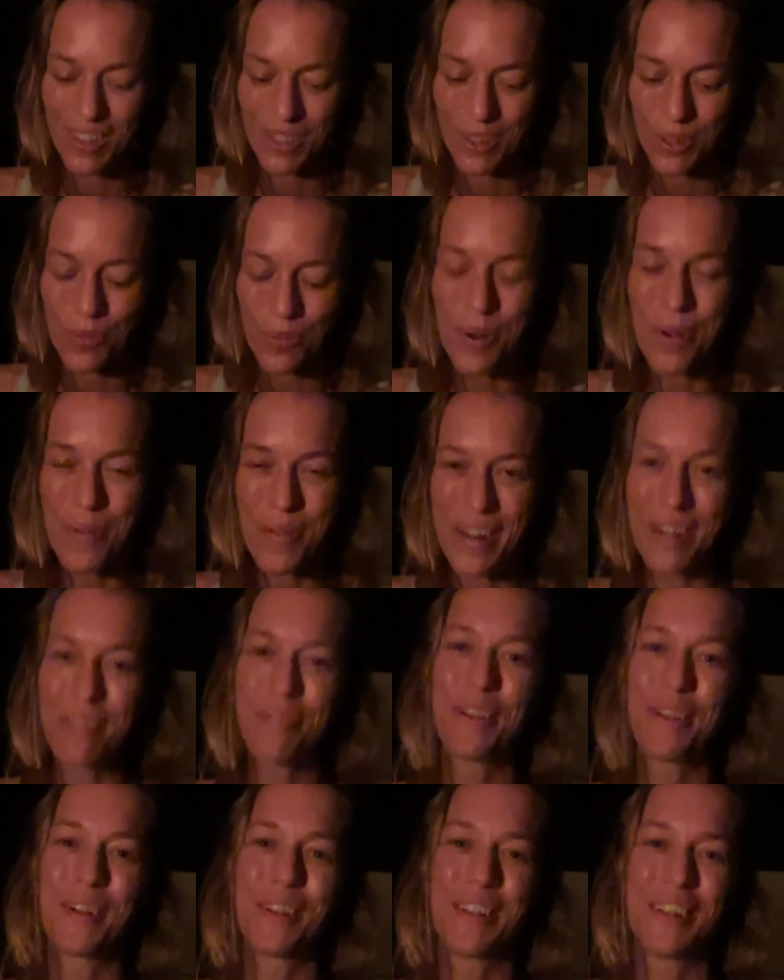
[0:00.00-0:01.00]
we don't need
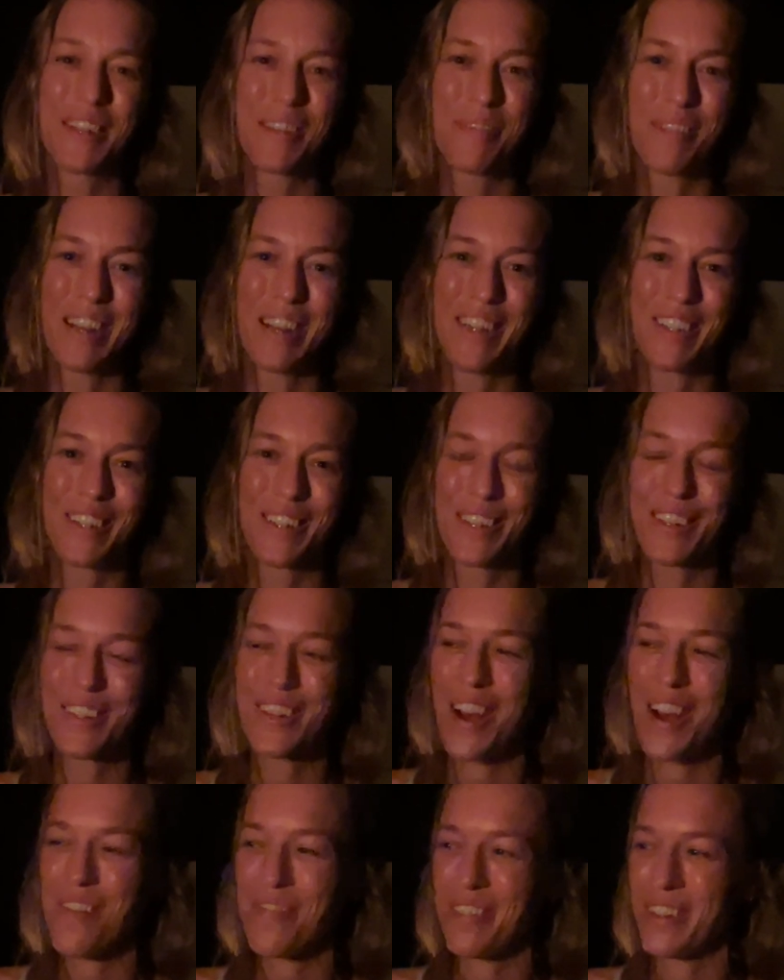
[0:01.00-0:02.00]
fear and intimidation to
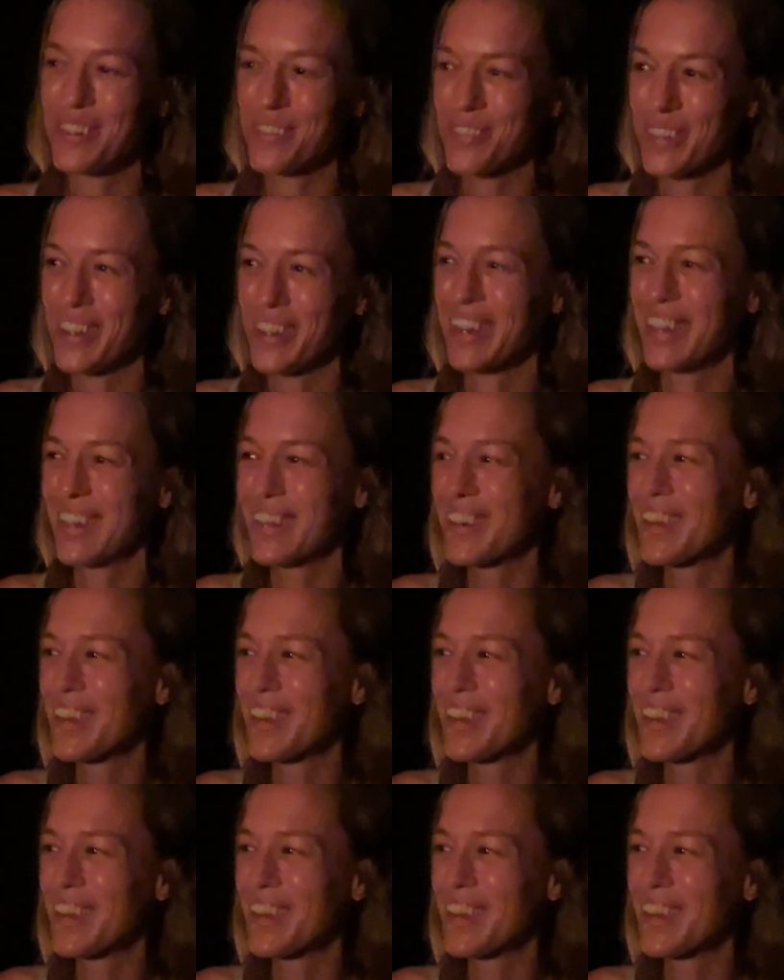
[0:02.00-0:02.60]
stop us, really.